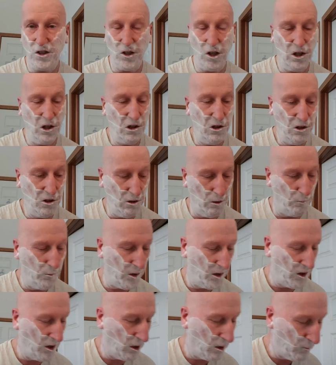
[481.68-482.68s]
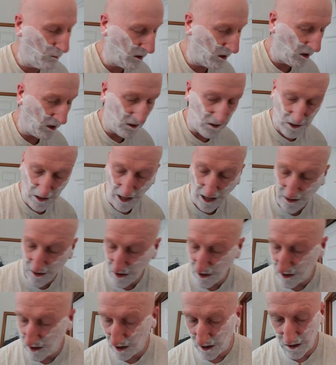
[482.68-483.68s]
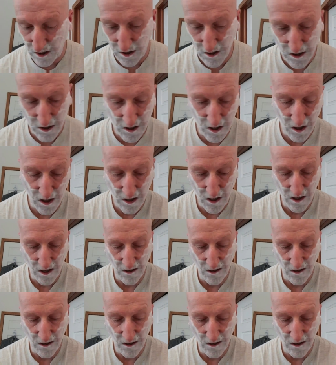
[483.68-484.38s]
just a little bit here because of that slickness.